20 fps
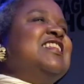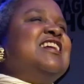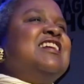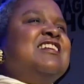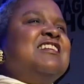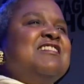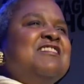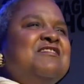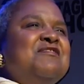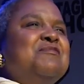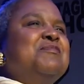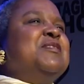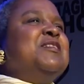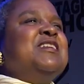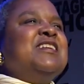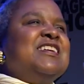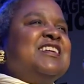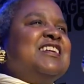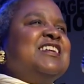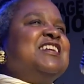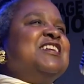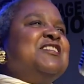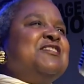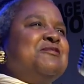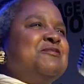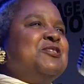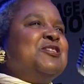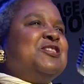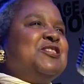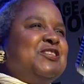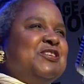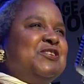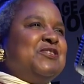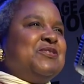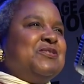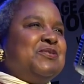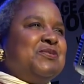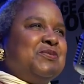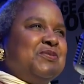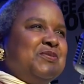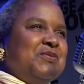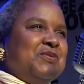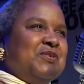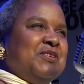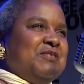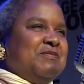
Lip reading: love being here with you.